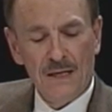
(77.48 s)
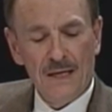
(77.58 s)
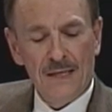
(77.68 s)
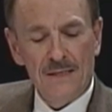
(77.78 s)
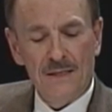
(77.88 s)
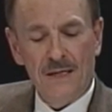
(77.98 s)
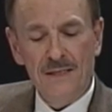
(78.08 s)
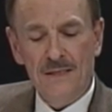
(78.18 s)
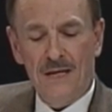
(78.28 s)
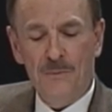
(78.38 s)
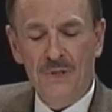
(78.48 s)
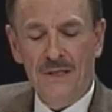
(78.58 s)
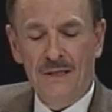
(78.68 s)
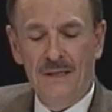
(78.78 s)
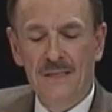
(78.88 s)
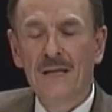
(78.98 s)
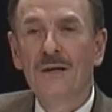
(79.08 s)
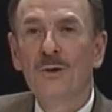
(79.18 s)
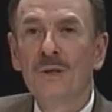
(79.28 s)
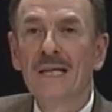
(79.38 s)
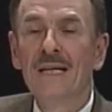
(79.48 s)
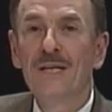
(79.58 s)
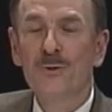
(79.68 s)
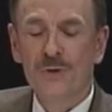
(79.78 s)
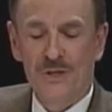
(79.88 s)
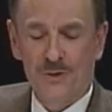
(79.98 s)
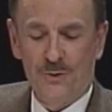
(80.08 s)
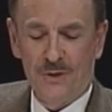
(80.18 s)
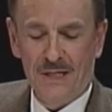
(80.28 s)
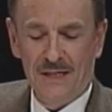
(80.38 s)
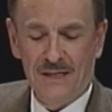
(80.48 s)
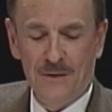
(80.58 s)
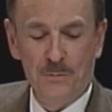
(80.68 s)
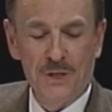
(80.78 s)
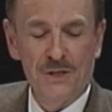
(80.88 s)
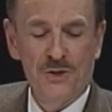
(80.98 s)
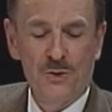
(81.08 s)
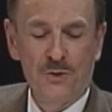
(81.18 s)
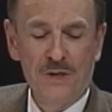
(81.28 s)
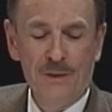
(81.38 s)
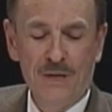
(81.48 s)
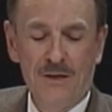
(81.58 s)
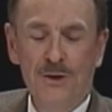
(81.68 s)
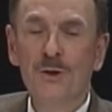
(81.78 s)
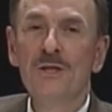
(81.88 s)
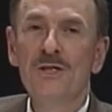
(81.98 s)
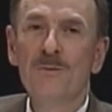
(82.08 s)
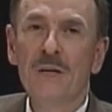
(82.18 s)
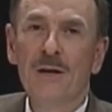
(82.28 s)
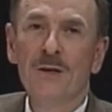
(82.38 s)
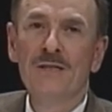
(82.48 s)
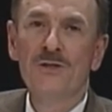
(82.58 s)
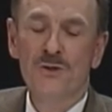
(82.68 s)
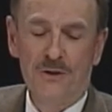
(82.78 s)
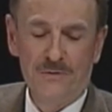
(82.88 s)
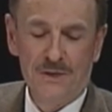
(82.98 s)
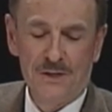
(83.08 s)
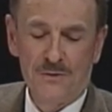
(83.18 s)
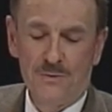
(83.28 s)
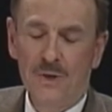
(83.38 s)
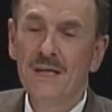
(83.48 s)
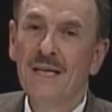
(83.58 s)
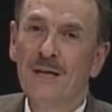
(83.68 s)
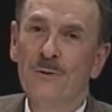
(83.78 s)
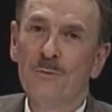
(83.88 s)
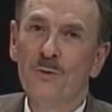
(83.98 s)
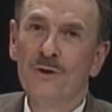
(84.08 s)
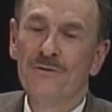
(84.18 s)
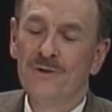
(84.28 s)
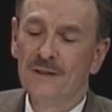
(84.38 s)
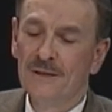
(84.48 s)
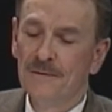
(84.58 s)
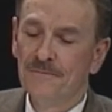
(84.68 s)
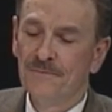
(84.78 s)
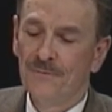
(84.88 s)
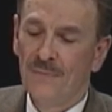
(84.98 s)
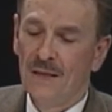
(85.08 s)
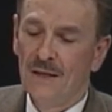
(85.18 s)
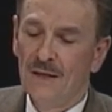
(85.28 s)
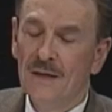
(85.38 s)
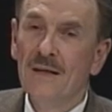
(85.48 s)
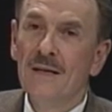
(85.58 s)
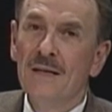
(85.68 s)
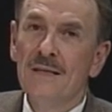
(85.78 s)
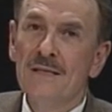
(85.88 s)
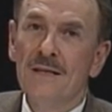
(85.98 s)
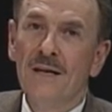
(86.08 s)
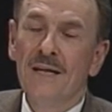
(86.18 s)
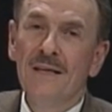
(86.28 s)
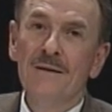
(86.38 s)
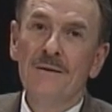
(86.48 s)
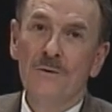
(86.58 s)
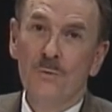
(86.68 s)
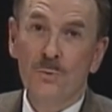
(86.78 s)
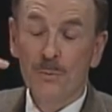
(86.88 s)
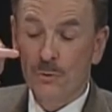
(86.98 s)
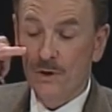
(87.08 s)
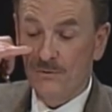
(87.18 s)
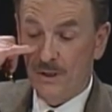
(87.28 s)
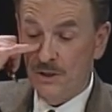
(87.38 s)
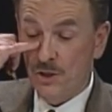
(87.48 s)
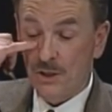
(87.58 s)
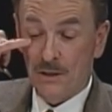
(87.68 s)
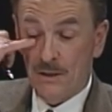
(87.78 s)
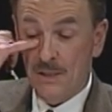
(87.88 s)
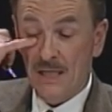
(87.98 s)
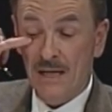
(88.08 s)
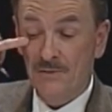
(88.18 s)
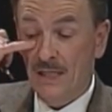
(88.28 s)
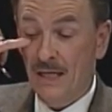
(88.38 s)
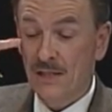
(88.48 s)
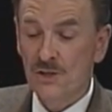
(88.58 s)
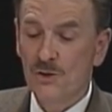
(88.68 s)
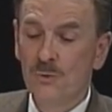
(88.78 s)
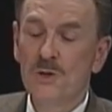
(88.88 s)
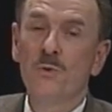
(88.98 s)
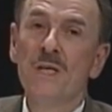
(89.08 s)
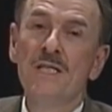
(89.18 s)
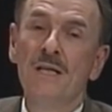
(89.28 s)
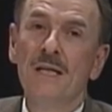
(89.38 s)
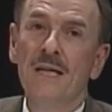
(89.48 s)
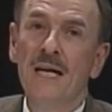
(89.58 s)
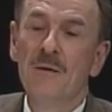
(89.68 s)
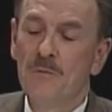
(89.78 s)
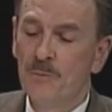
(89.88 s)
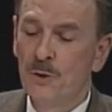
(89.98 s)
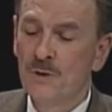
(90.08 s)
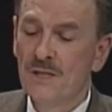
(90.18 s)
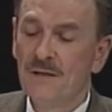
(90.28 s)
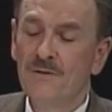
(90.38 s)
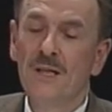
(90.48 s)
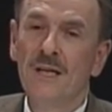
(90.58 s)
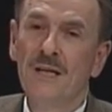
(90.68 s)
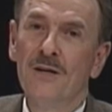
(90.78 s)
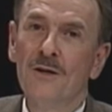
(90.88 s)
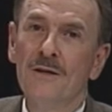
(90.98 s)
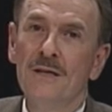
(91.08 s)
And tonight's topic is not only an interest story, but a story about a Good Samaritan service right here in Brookfield. Tonight, we're privileged to have a guest who was recently named Person of the Year